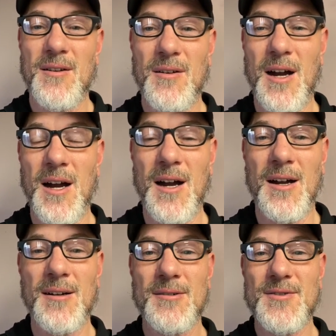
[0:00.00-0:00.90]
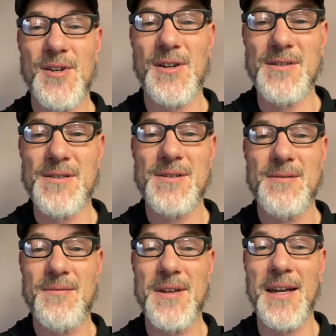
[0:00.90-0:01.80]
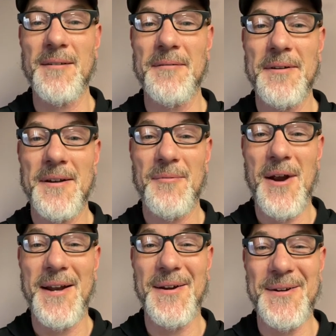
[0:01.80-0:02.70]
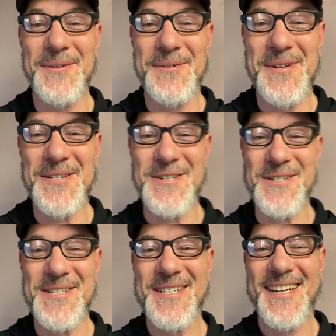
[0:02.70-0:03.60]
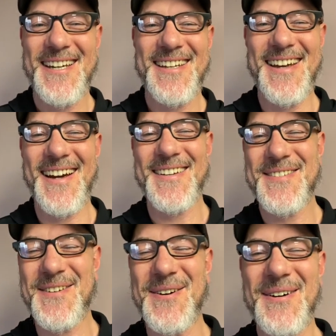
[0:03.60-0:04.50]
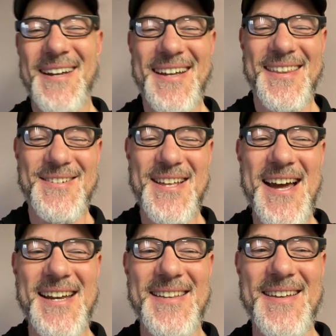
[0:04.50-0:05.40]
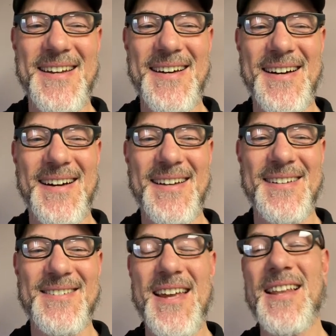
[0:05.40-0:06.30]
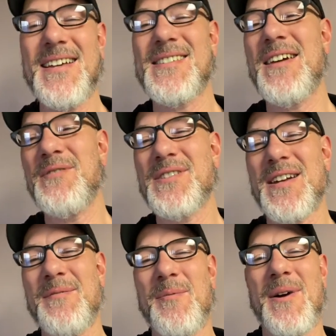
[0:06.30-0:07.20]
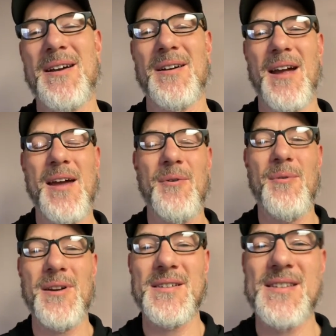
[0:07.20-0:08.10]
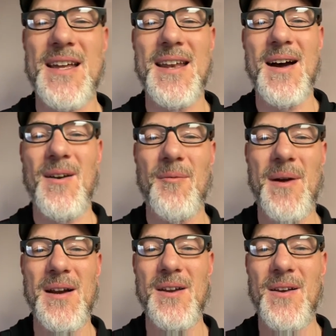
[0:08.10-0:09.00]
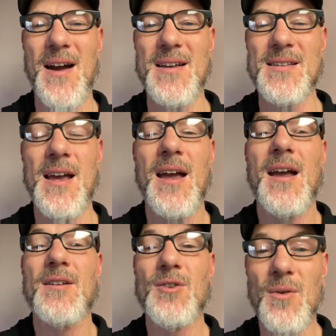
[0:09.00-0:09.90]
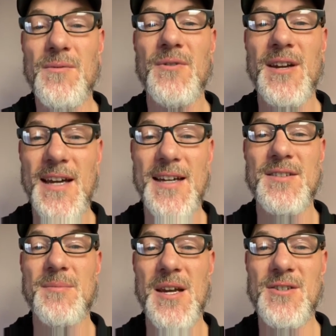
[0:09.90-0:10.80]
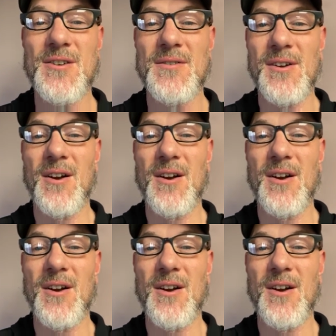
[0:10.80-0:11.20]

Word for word: uh, circus thing right here, New Day Church. Yeah, so there's that. And then uh, daylight savings time reminder. Hey, we want to send out a reminder to you guys. Don't forget to make sure that your